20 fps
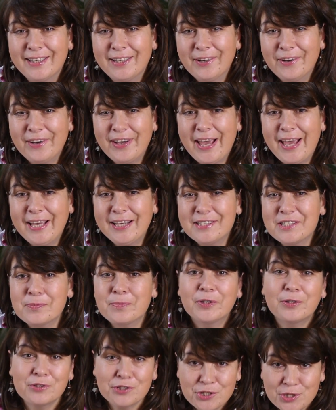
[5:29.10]
her hand
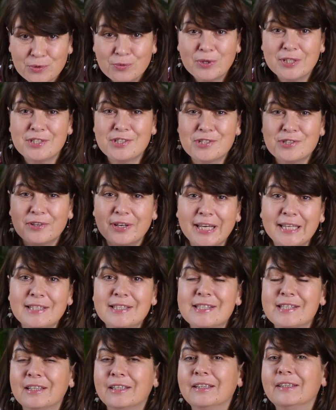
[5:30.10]
because she wants to
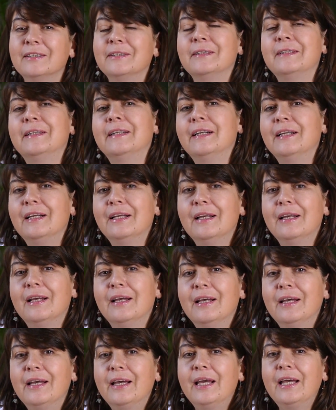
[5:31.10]
answer.
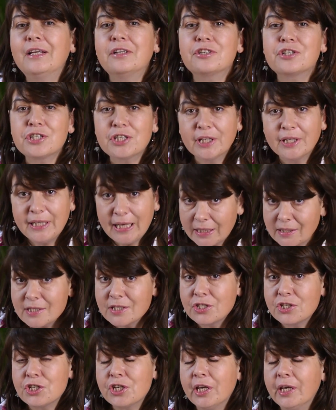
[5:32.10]
And she
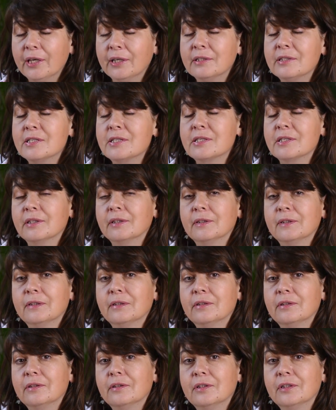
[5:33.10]
gets a chance.
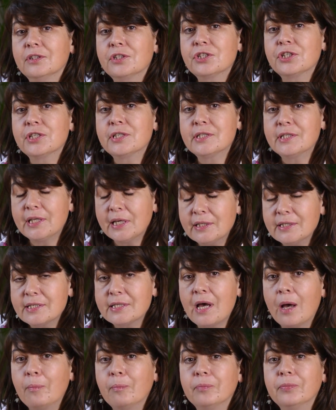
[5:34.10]
She stands
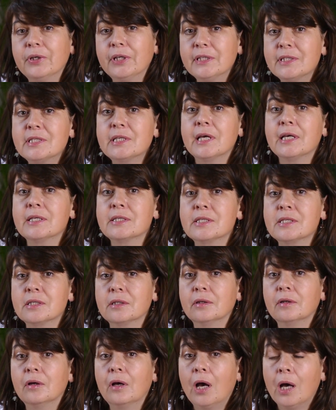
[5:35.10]
up and says,
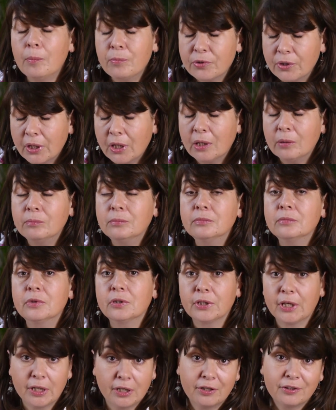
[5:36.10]
"Abraham
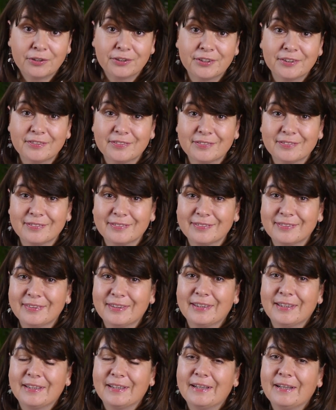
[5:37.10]
Lincoln."
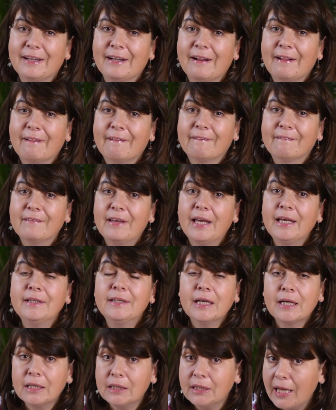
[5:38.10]
And
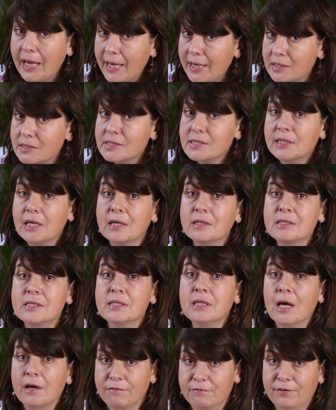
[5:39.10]
the class starts
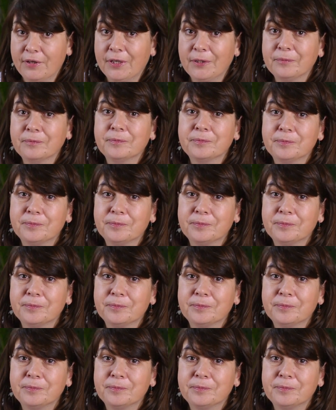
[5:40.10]
laughing